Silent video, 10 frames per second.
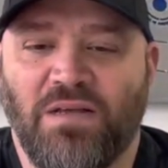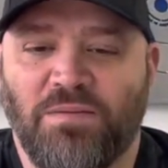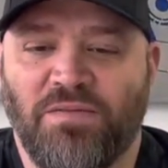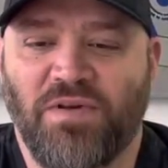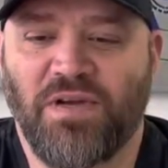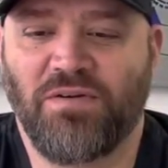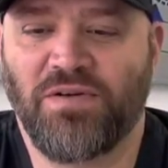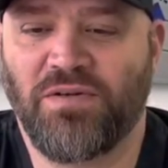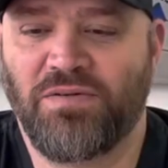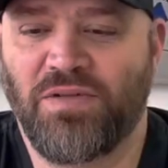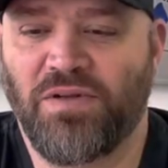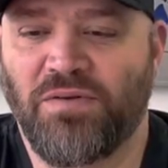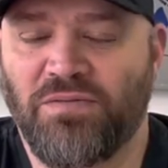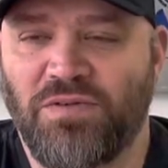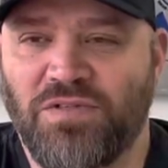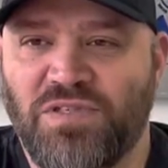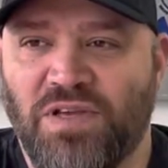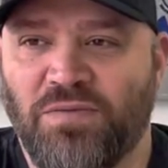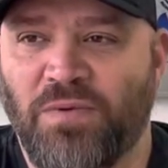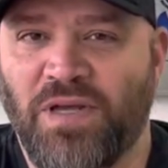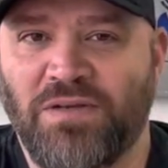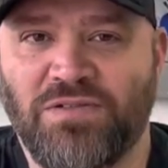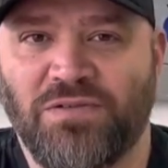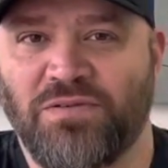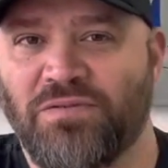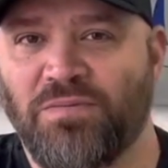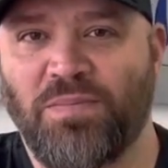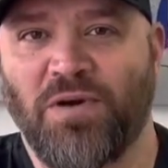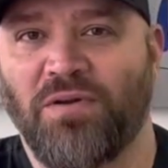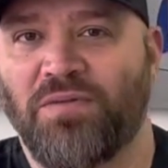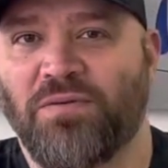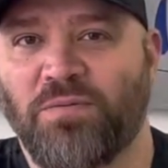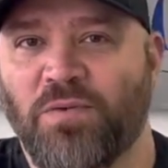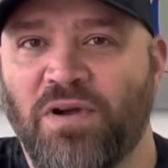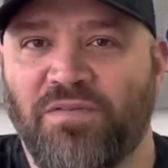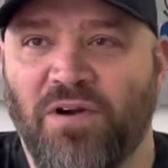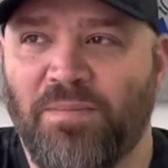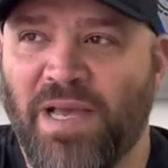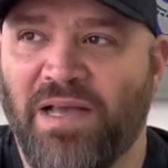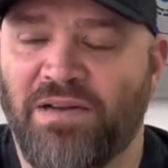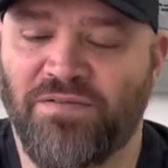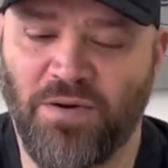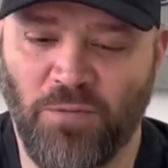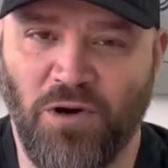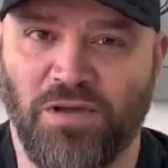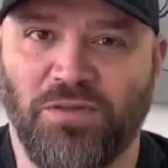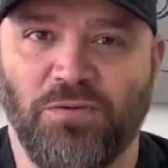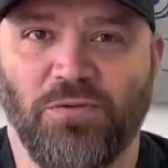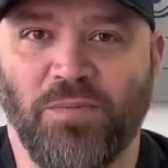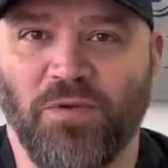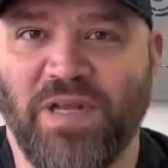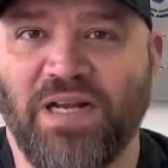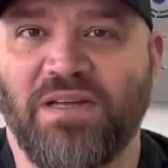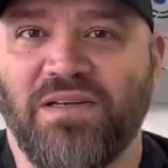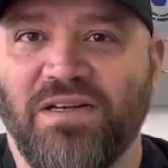if I go to, you know, New South Wales or Perth or wherever I'm at, and if I'm walking through a marina